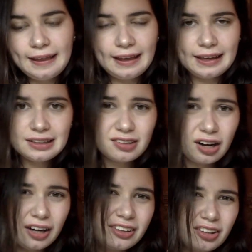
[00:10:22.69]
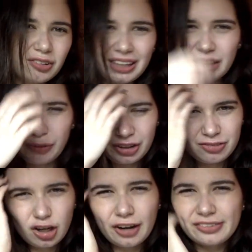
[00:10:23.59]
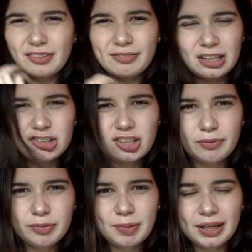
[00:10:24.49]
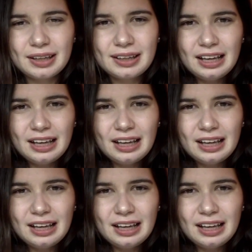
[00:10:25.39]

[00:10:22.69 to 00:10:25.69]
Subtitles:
And it's hard, getting rid of toxic friendships, but